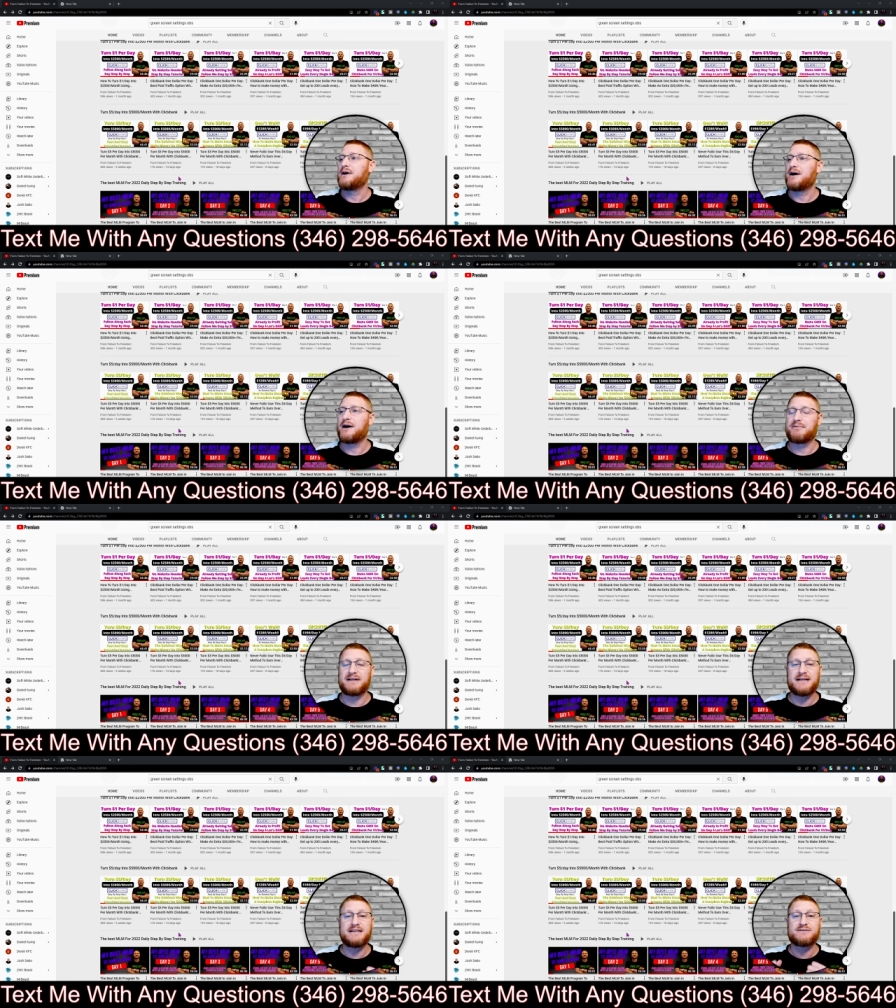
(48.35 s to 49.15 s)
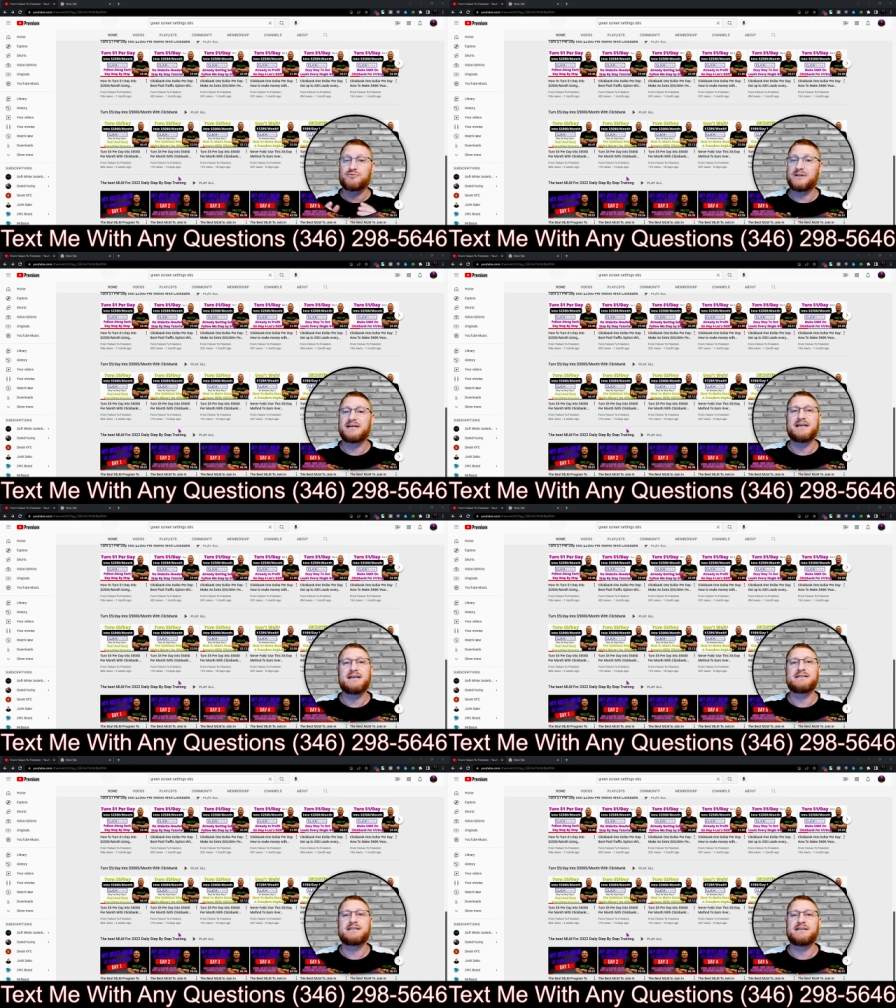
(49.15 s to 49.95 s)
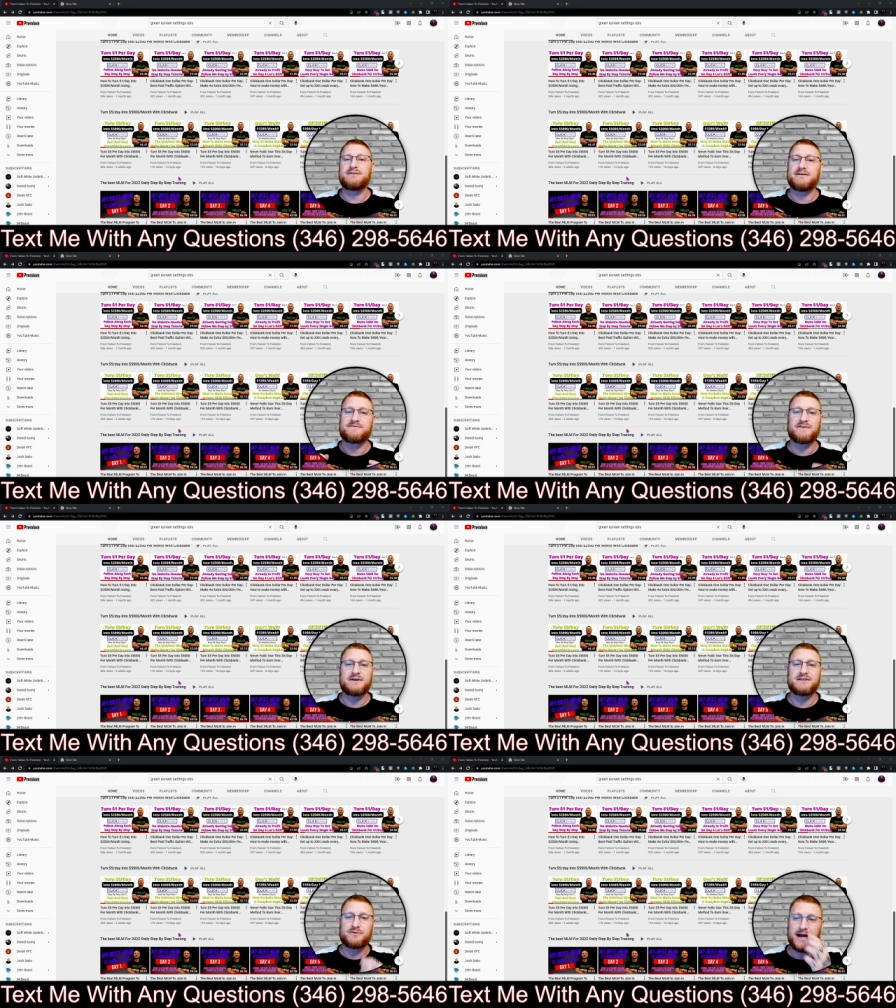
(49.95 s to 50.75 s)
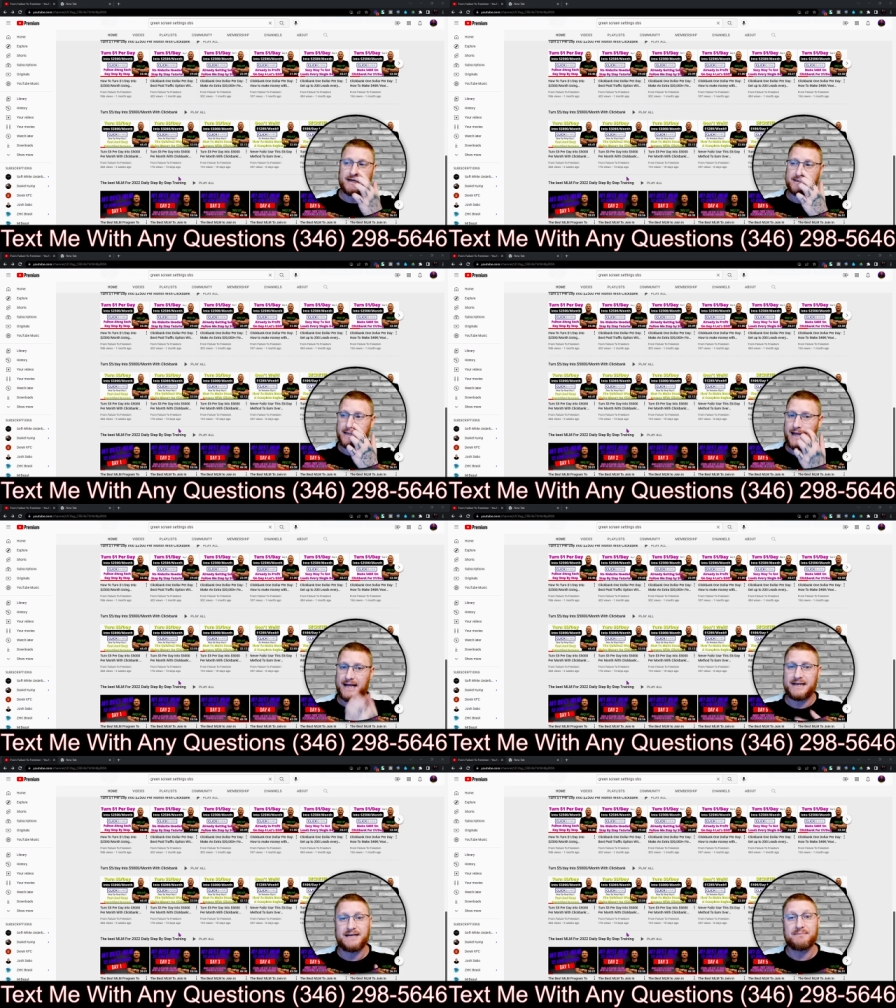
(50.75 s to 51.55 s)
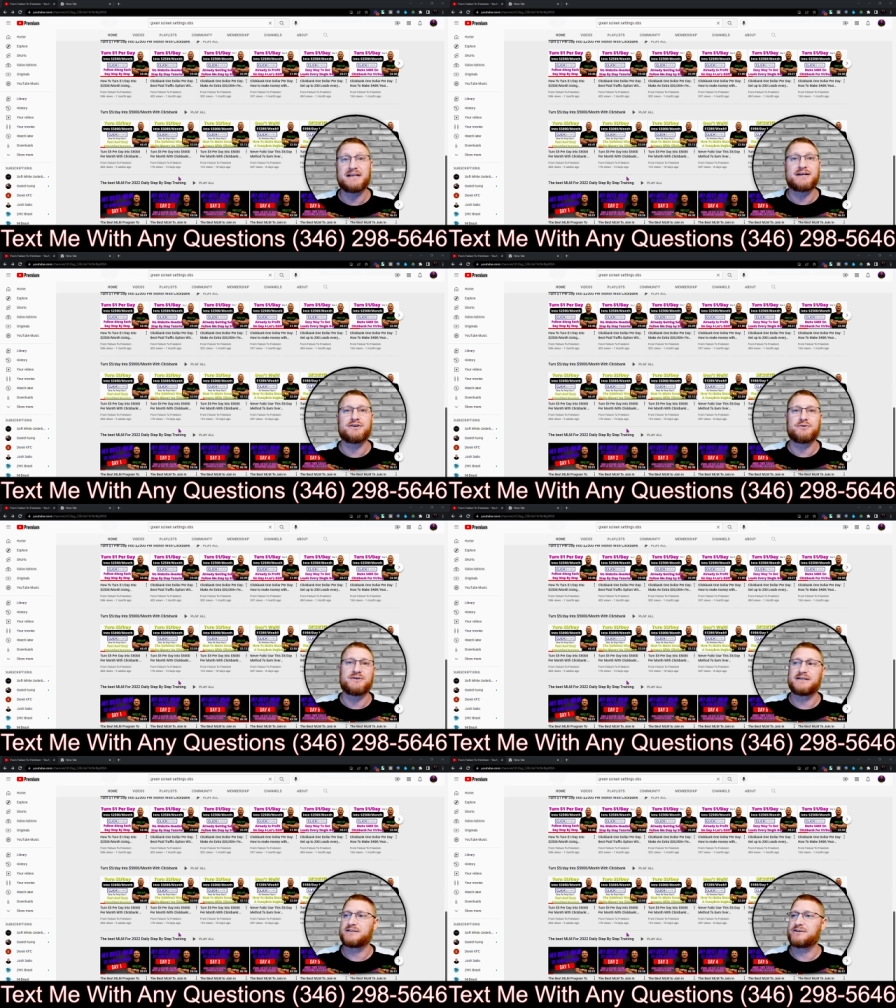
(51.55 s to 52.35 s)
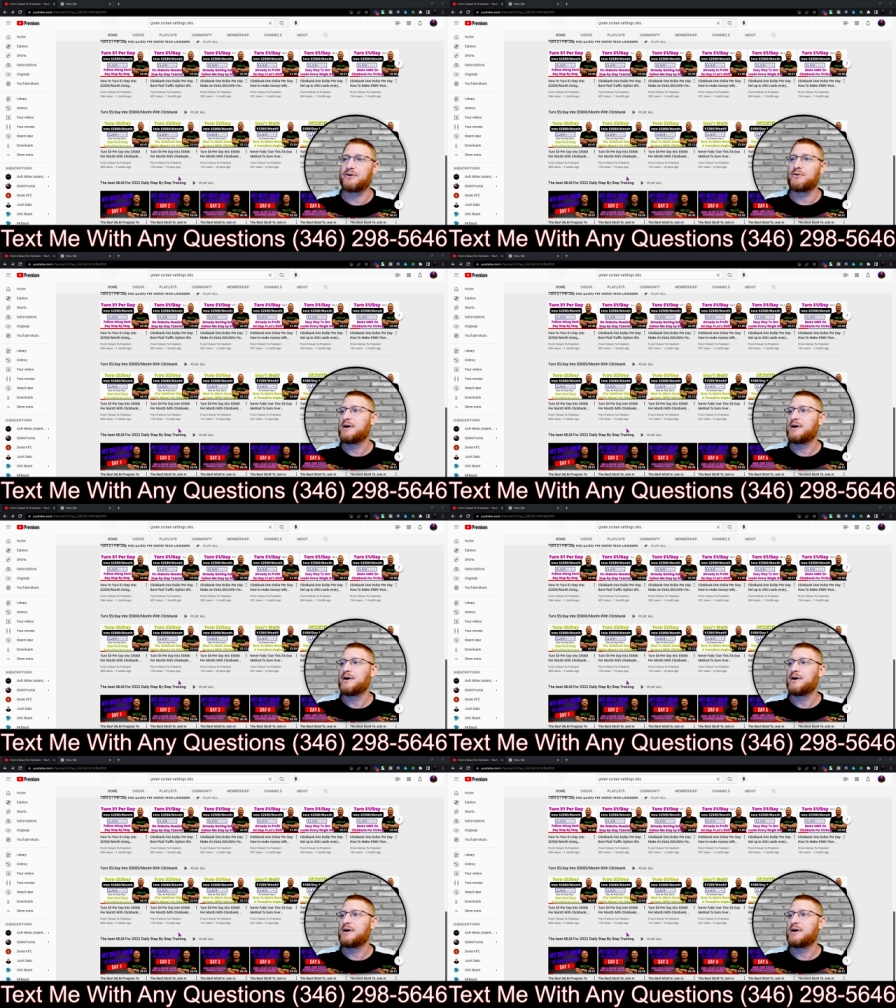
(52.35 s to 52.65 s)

But it is really easy, it's very direct, and anybody can do this. So